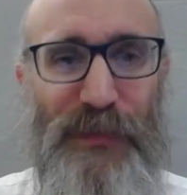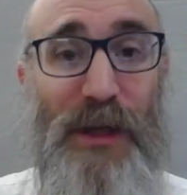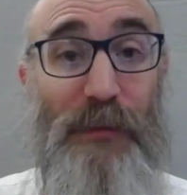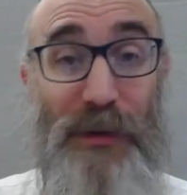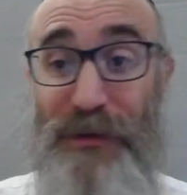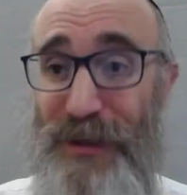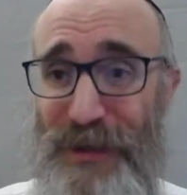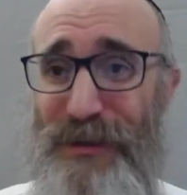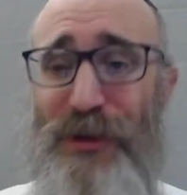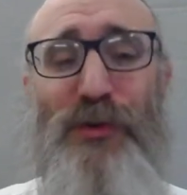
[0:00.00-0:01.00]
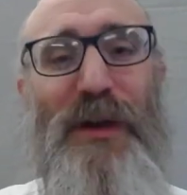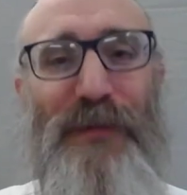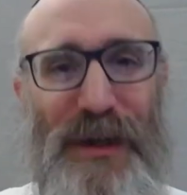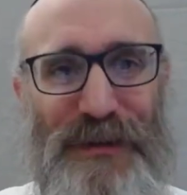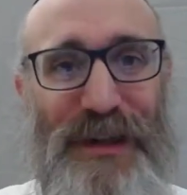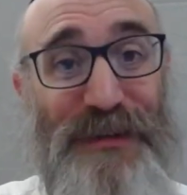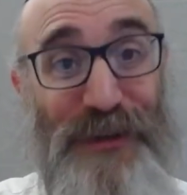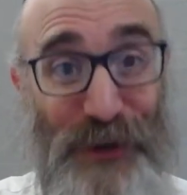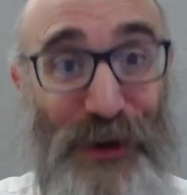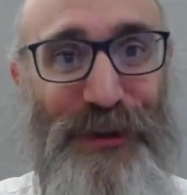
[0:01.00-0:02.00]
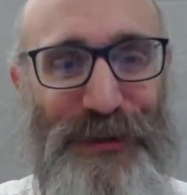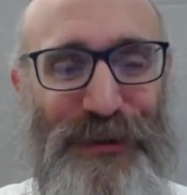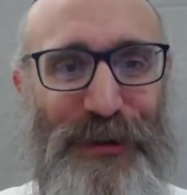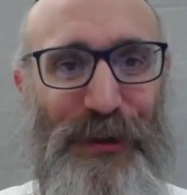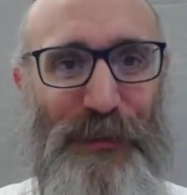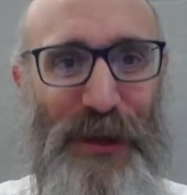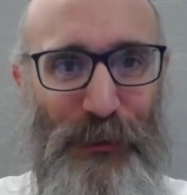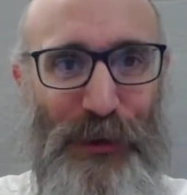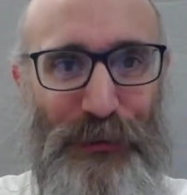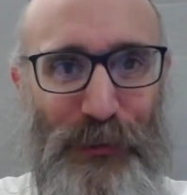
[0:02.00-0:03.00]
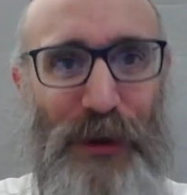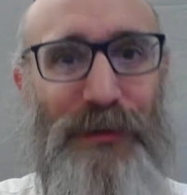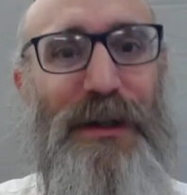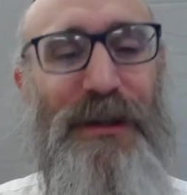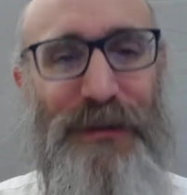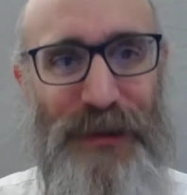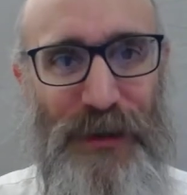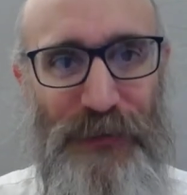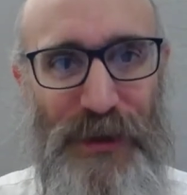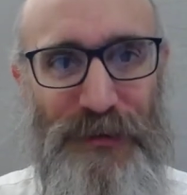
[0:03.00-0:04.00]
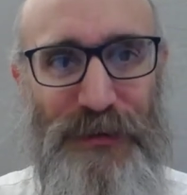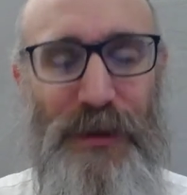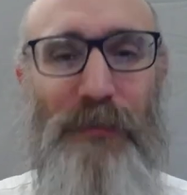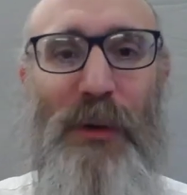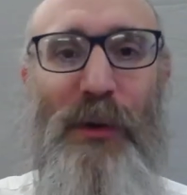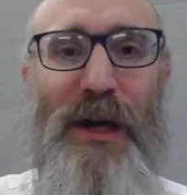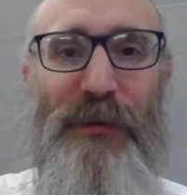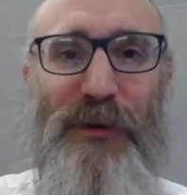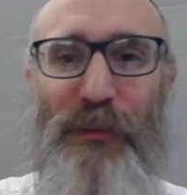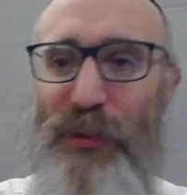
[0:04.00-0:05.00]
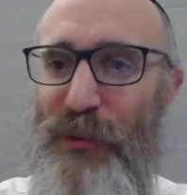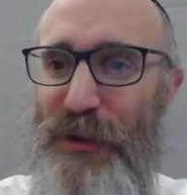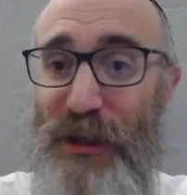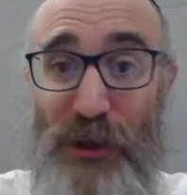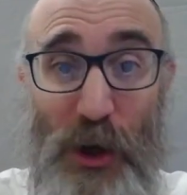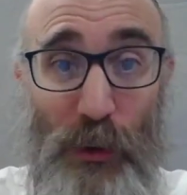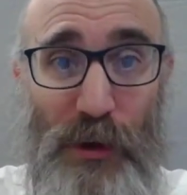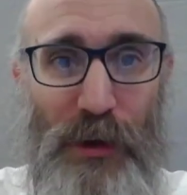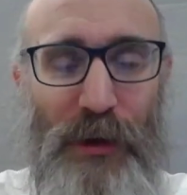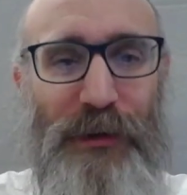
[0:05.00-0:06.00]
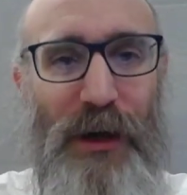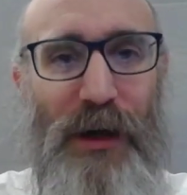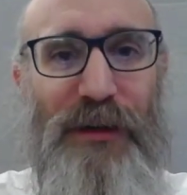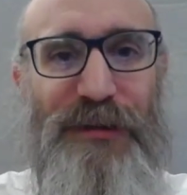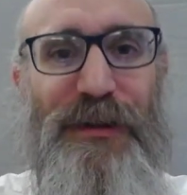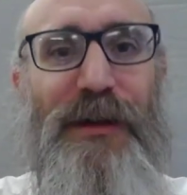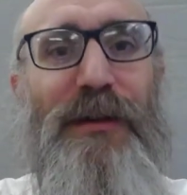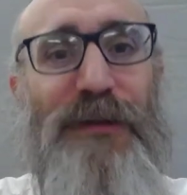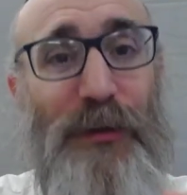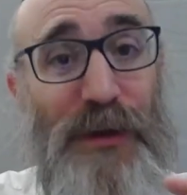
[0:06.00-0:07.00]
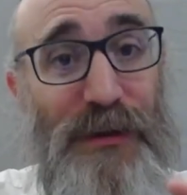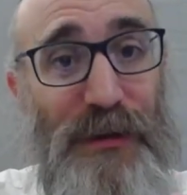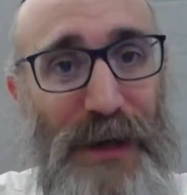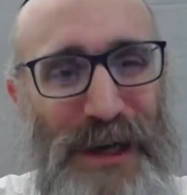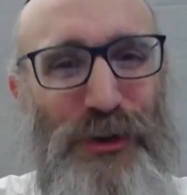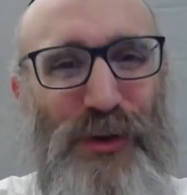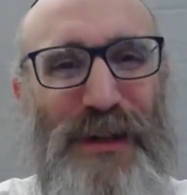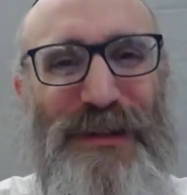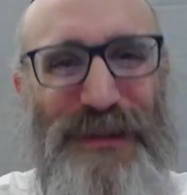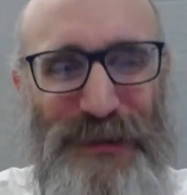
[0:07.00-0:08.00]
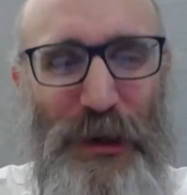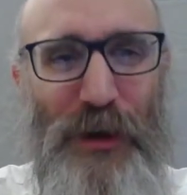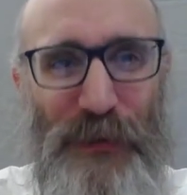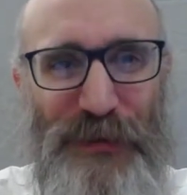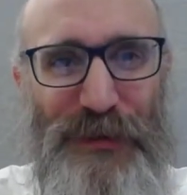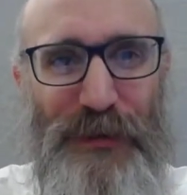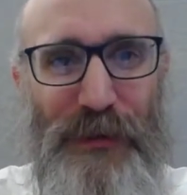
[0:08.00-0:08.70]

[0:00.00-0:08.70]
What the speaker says: But each one of us has an ox, so to speak, quote unquote, inside of us, but we have to put a yoke on the ox so it actually serves